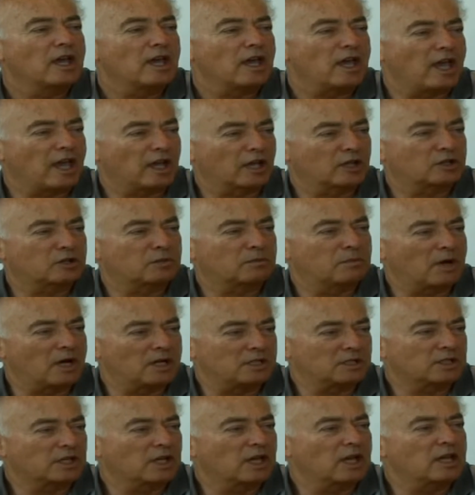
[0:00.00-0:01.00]
X
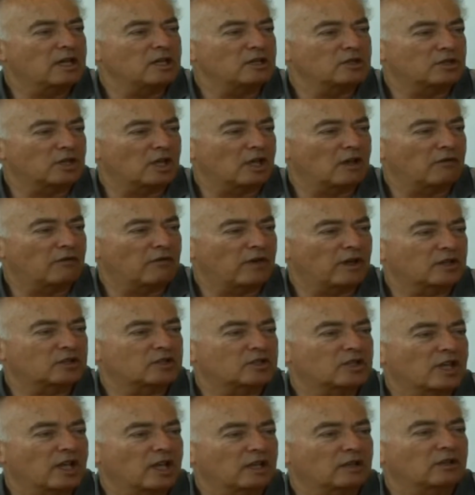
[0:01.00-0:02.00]
bar k is
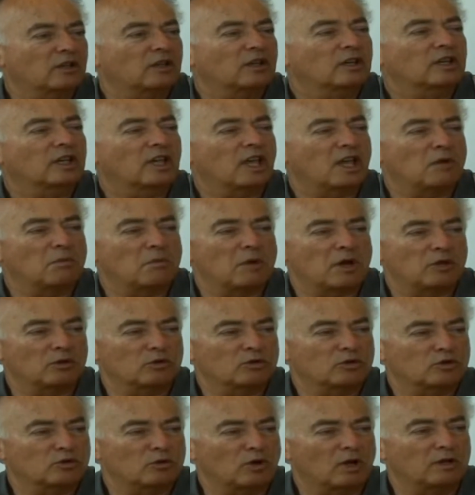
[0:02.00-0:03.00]
fx hat k
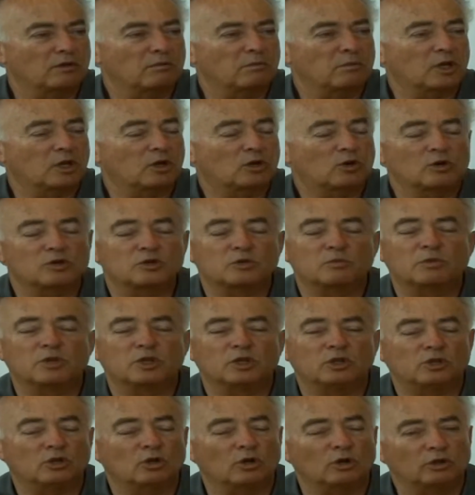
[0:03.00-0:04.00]
minus 1. Because
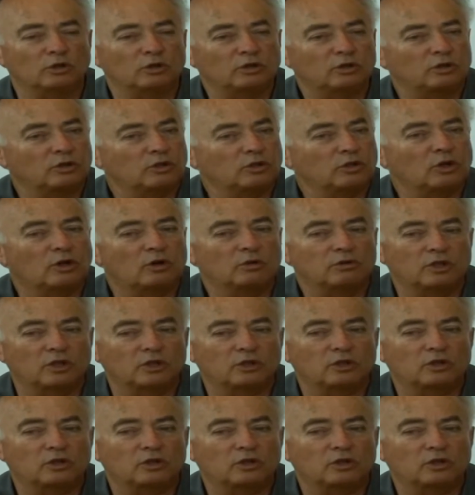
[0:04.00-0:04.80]
we don't know the